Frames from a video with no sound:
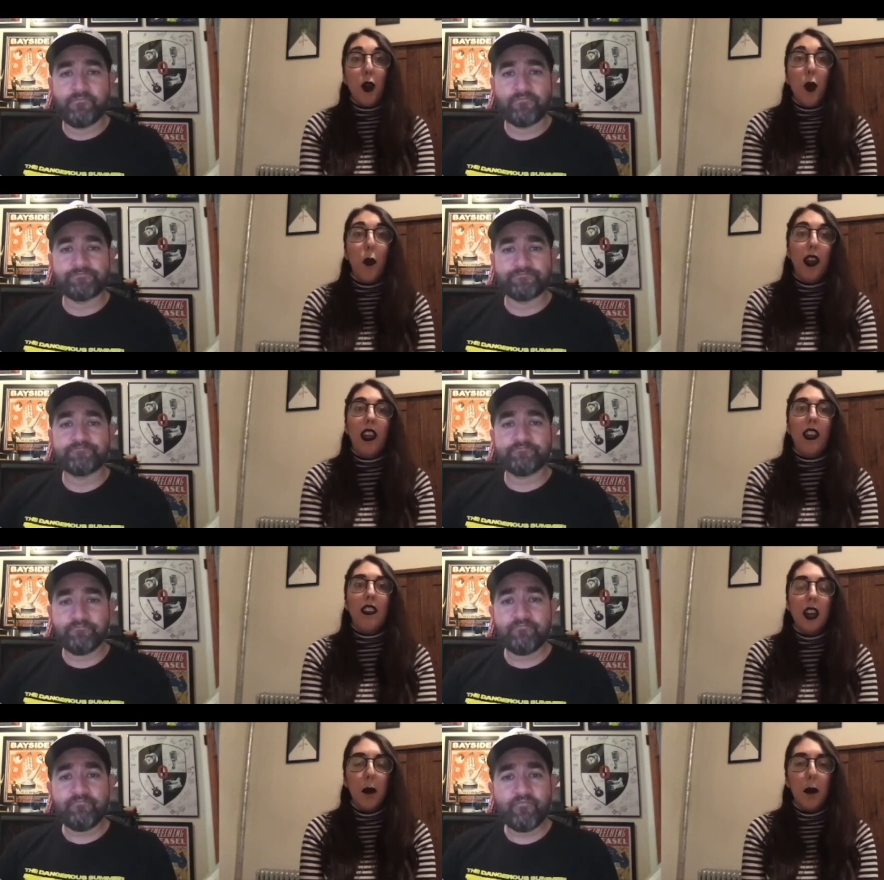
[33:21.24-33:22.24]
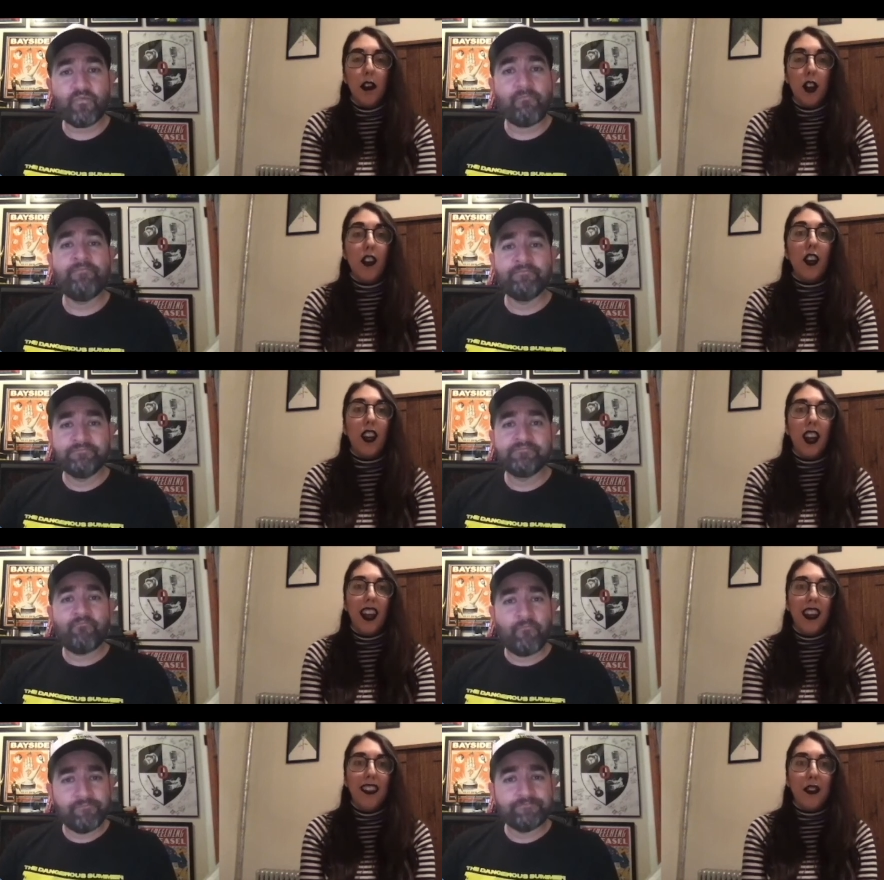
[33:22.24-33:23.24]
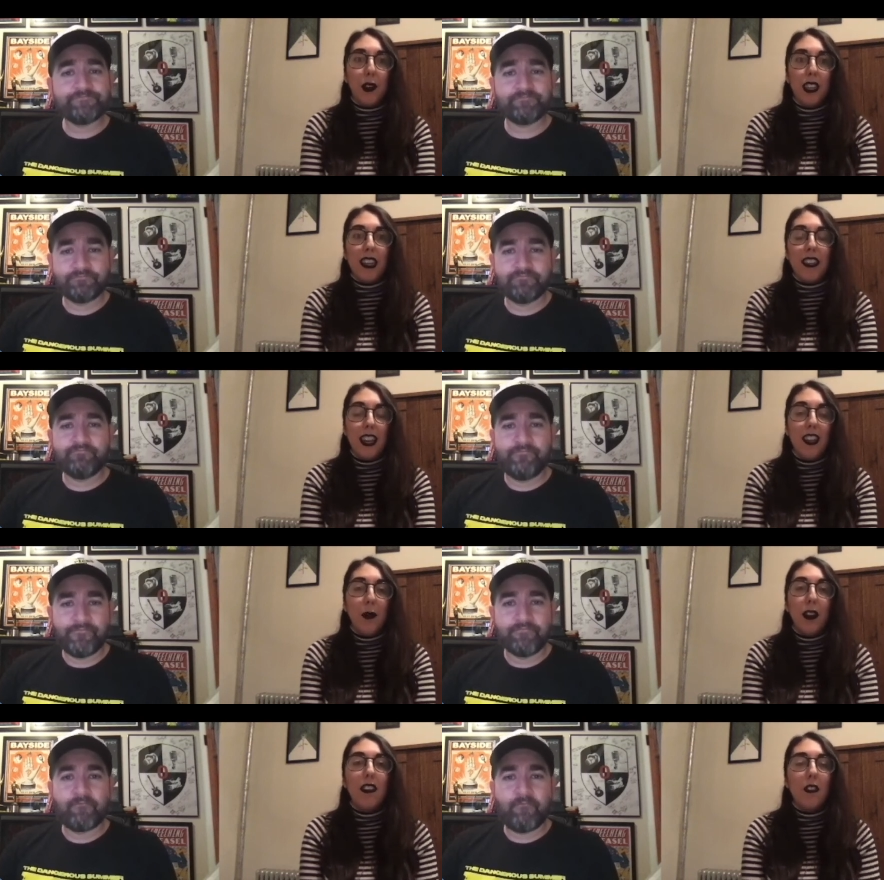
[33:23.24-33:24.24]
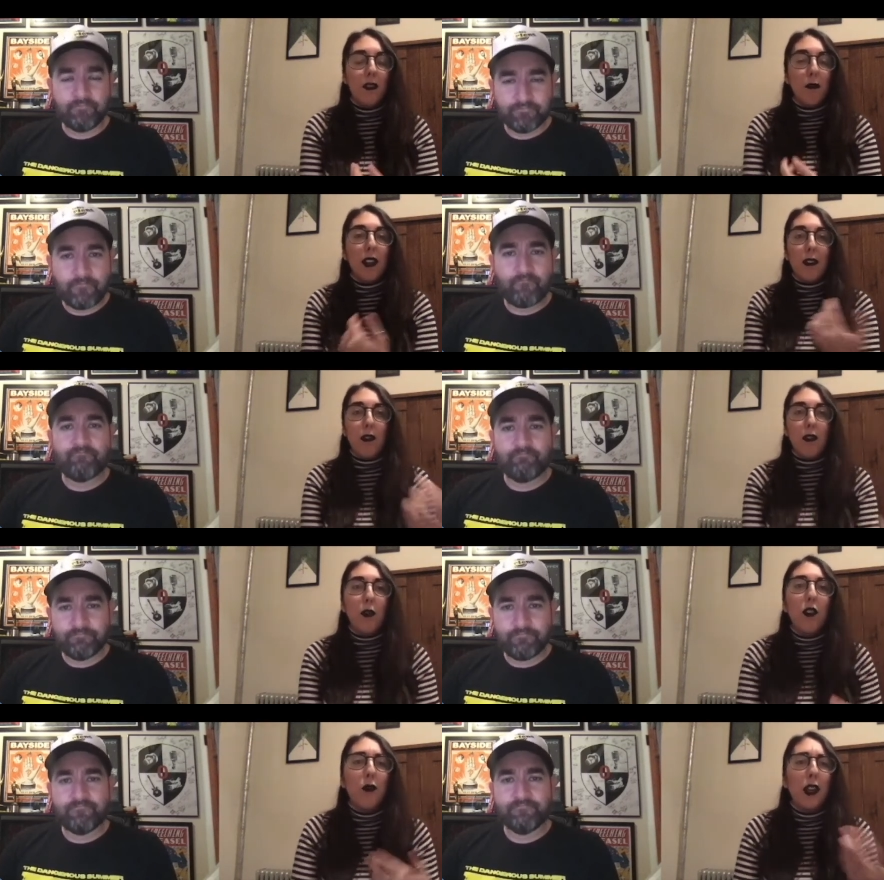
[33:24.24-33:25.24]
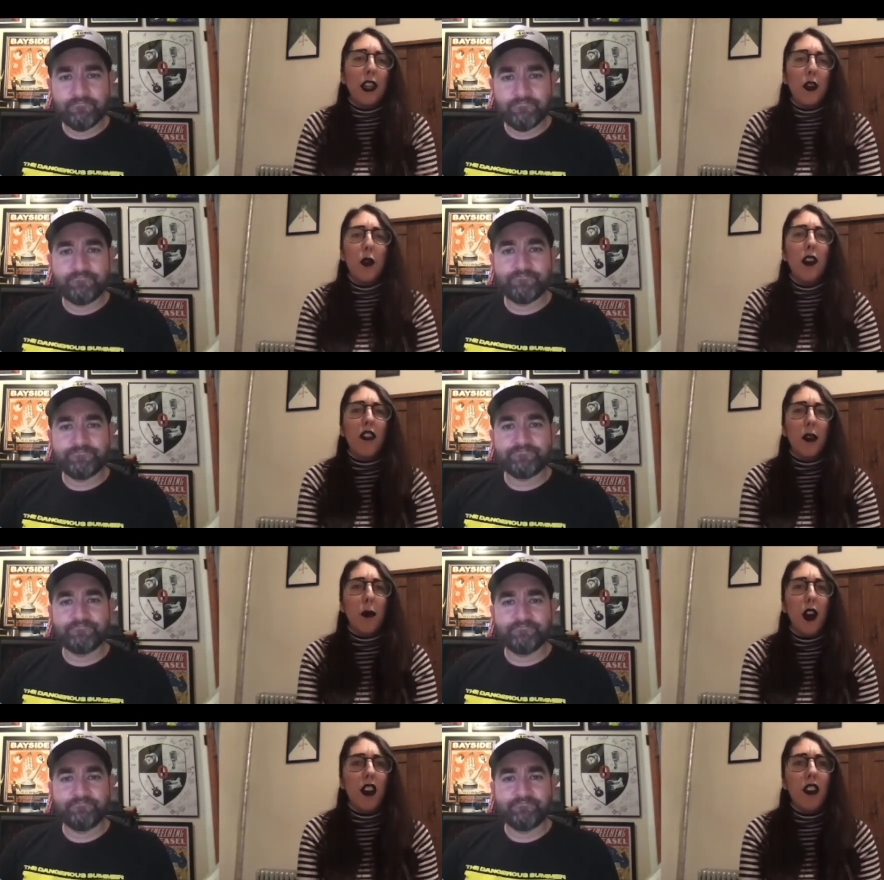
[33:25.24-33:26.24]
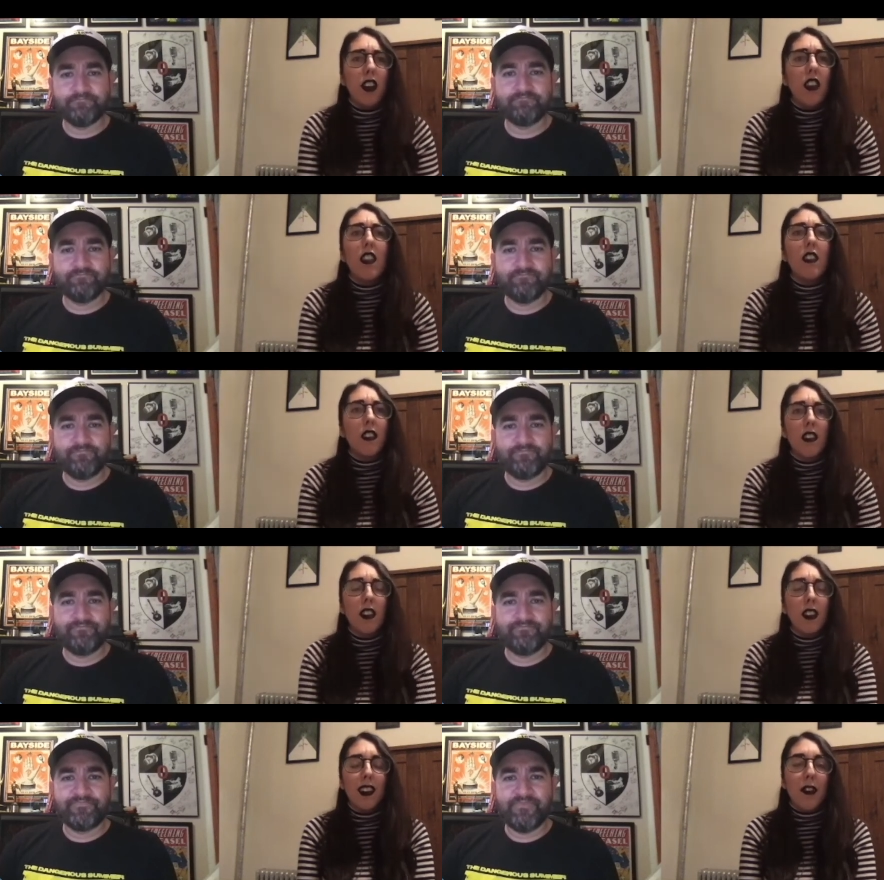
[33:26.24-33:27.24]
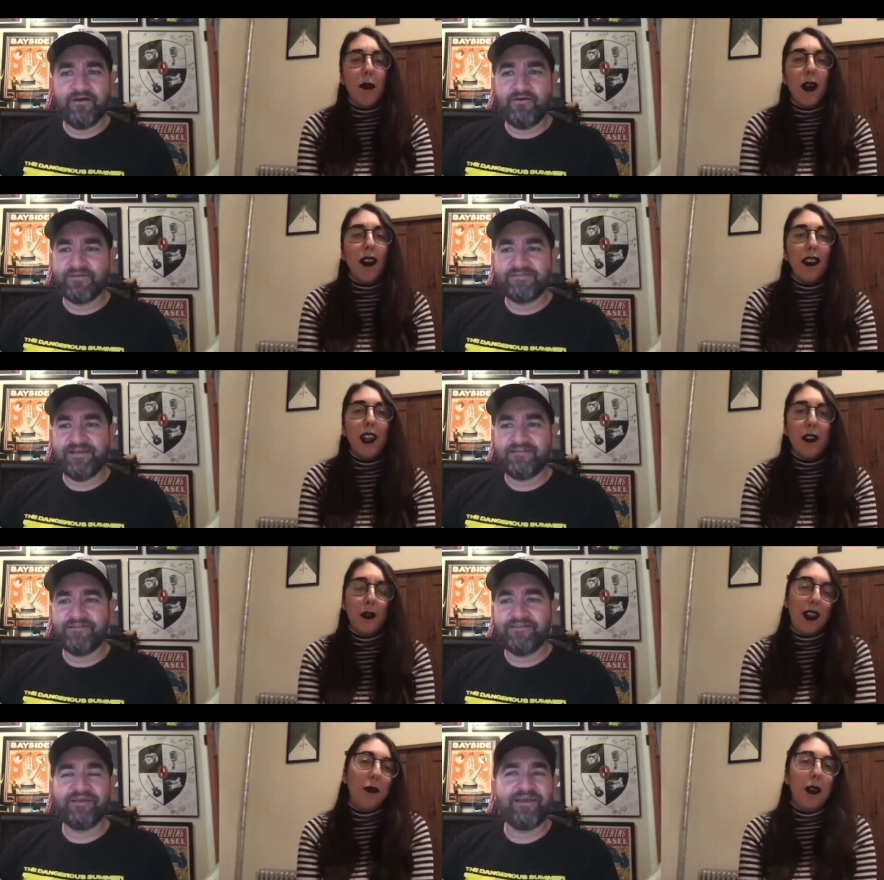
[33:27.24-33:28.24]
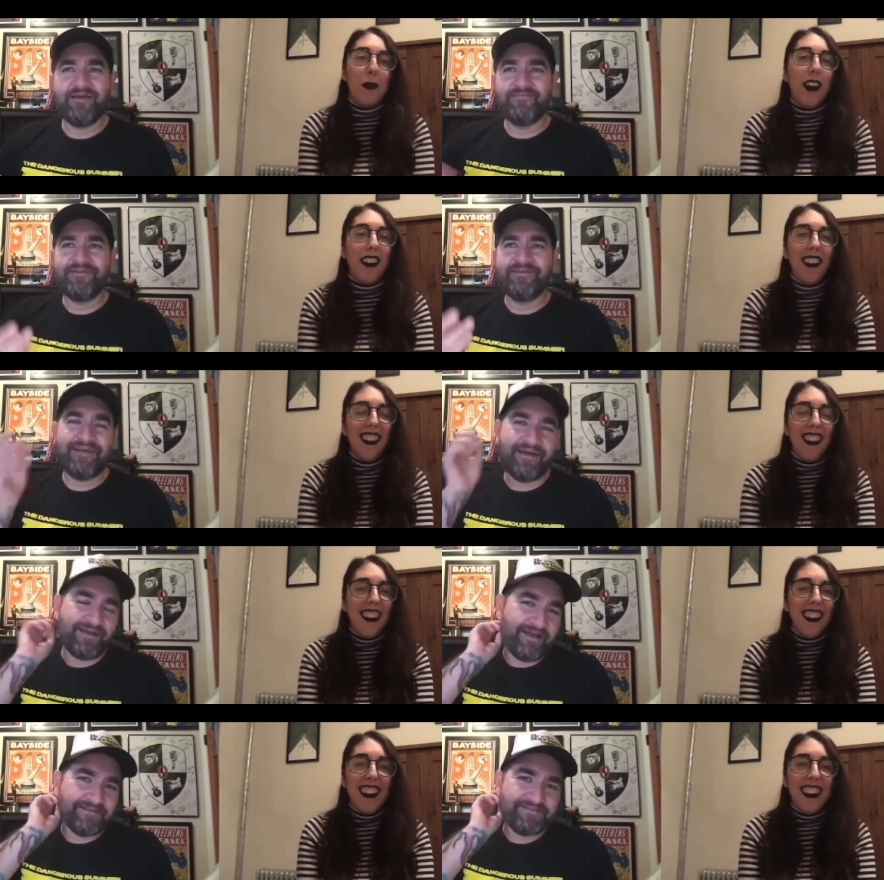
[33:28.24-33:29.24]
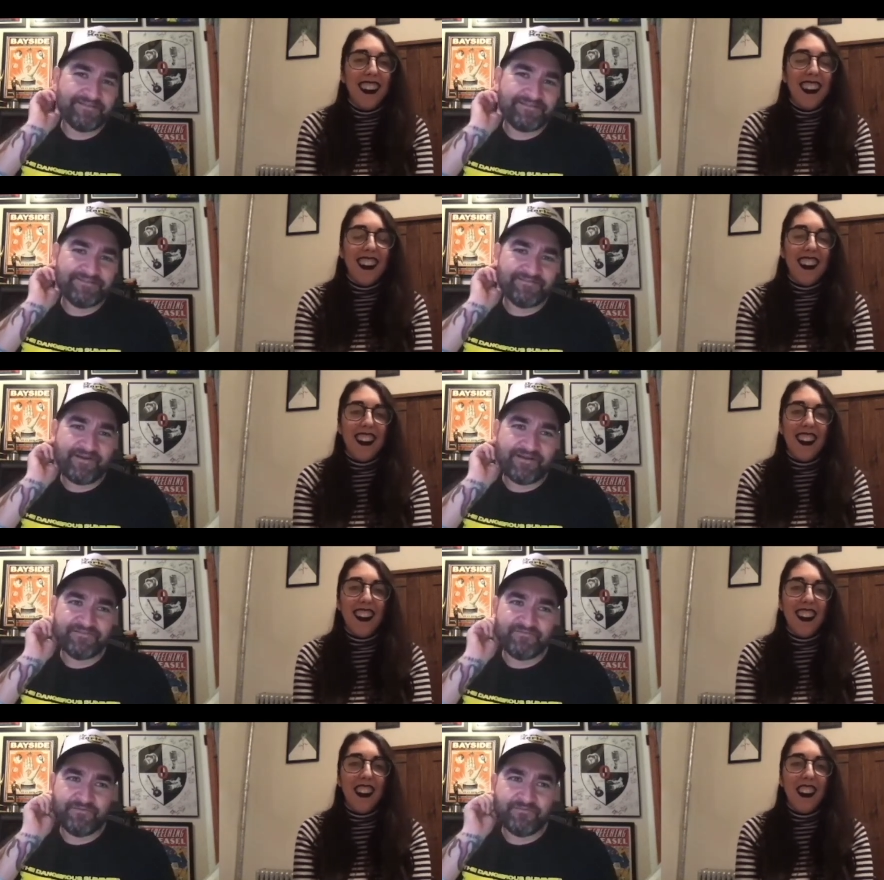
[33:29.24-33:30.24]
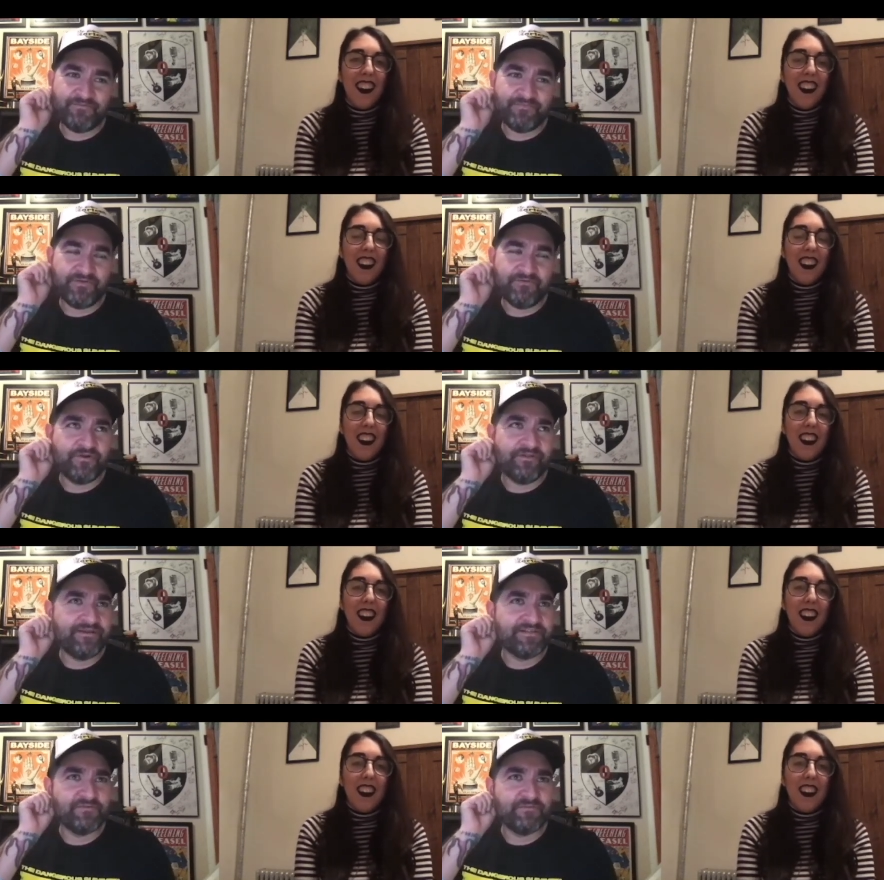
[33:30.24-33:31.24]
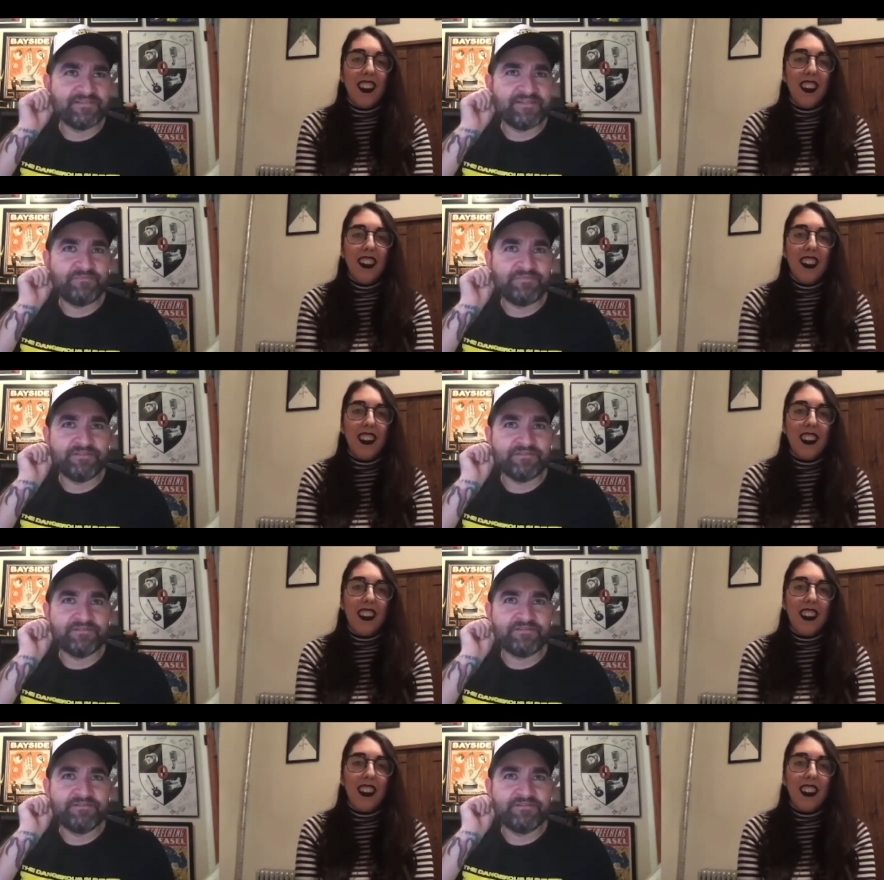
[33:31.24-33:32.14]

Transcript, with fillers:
Speaker 1: willing to help each other and is really excited when like really cool and different projects like this.
Speaker 2: No, exactly. Like I mean, I talked to some guys from uh, one of the guys from Acceptance